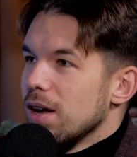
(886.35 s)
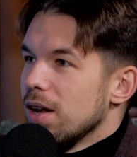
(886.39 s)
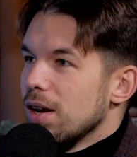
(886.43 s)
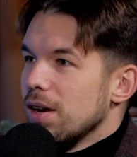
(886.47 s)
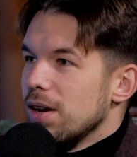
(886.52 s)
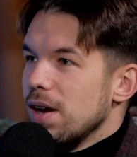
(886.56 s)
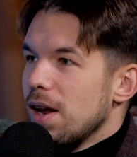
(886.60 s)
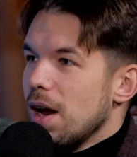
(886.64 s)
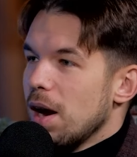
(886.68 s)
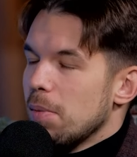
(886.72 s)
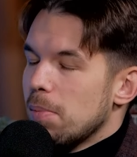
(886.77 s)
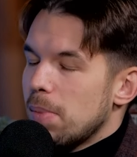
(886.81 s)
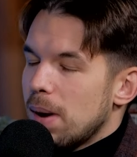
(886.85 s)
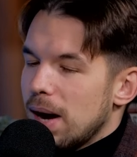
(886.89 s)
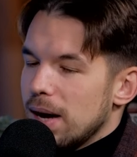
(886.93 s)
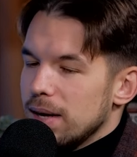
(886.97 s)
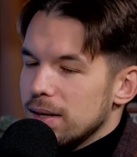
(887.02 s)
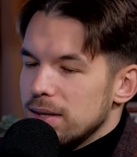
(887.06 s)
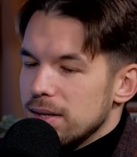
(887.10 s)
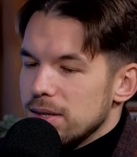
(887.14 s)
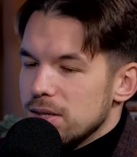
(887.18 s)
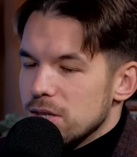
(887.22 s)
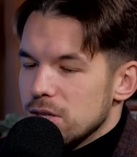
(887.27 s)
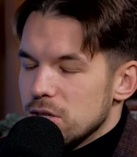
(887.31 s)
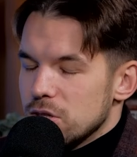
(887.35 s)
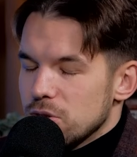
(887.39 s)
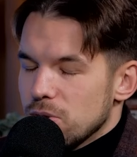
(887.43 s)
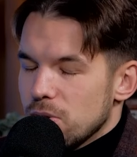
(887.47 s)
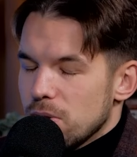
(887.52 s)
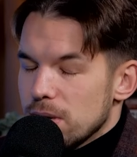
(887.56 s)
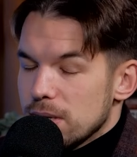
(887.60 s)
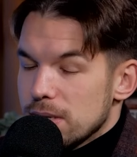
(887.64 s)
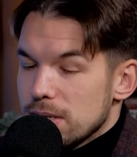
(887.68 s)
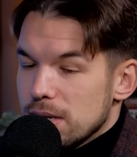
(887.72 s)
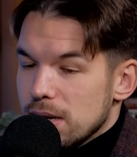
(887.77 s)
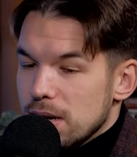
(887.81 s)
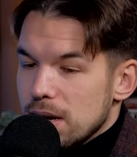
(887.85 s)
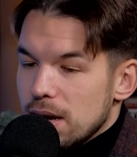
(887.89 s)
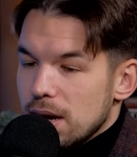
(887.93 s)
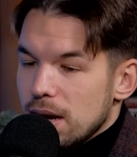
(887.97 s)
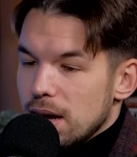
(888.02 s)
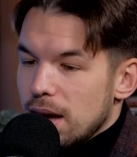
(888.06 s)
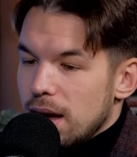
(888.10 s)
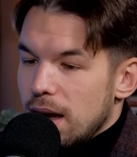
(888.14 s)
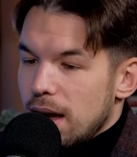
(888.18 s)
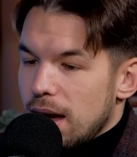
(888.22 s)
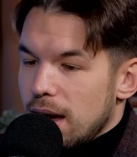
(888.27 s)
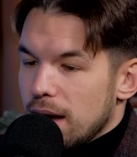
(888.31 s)
nearby TJ Shorts.
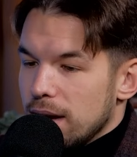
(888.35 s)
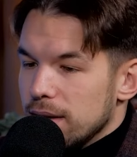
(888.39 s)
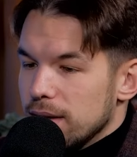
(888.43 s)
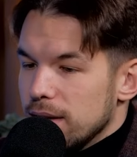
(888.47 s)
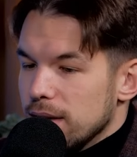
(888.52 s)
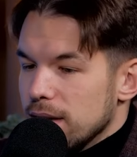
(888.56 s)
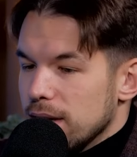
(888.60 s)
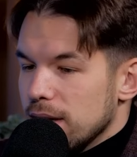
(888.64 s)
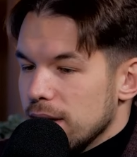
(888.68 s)
And